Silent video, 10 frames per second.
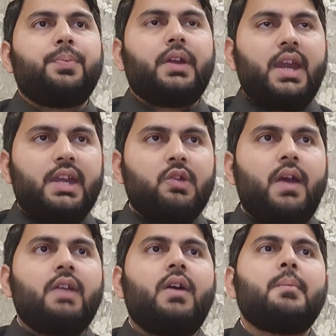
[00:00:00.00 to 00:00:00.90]
creative
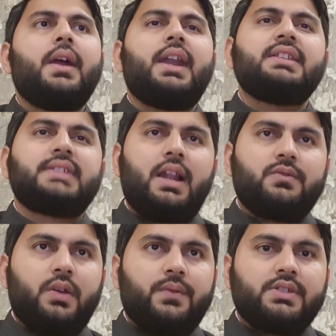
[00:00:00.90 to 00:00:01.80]
environment and
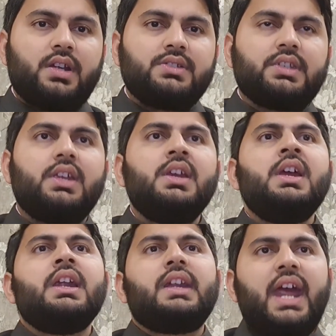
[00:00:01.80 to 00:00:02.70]
self-sufficiency.
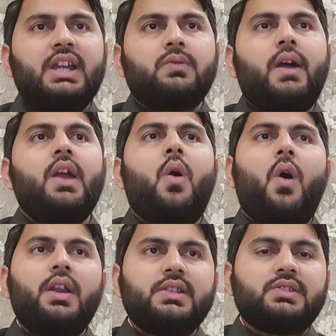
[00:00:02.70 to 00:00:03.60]
That's why
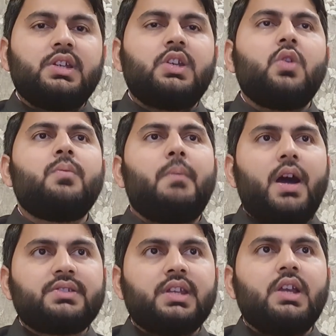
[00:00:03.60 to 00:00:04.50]
all institutes
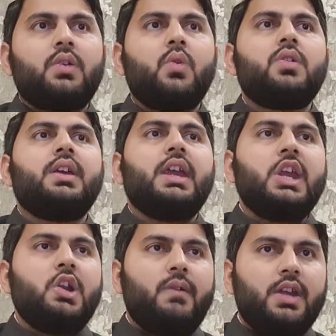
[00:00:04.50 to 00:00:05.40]
must include
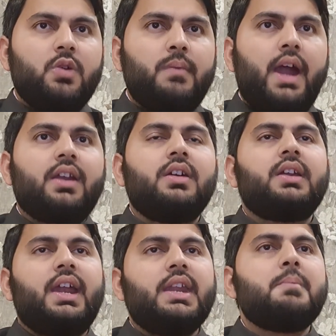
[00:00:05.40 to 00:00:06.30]
innovative method
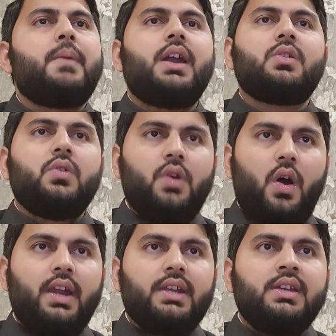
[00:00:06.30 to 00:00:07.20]
that impart good
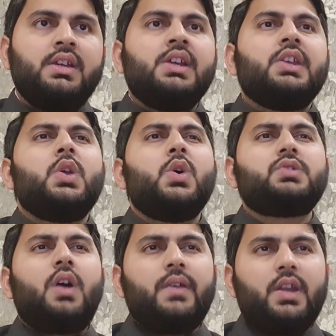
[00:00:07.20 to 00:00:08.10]
knowledge. Use
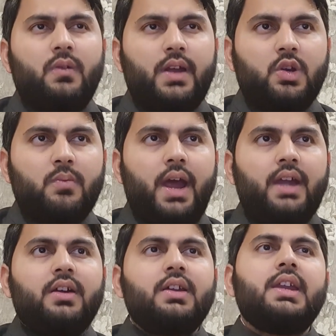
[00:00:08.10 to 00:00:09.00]
of innovative
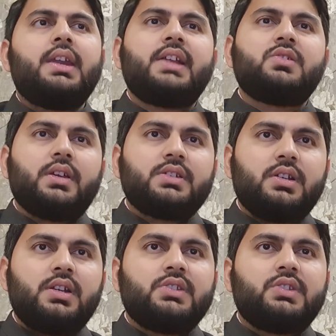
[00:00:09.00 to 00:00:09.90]
method in
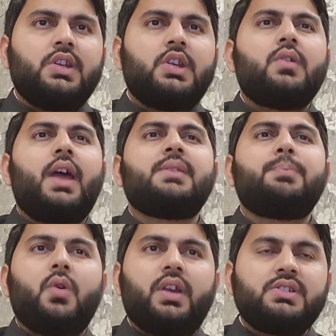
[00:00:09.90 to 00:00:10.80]
education institute has
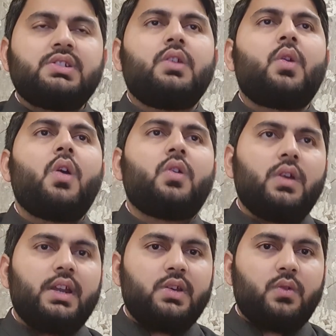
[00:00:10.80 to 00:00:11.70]
potential not
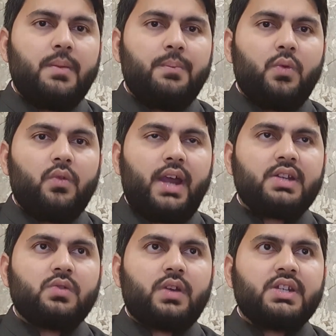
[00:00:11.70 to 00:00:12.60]
only to improve the
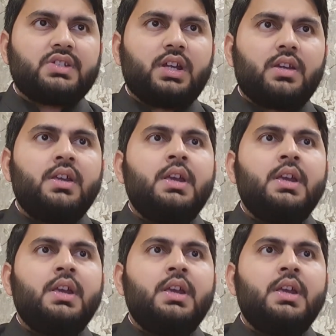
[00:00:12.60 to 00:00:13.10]
education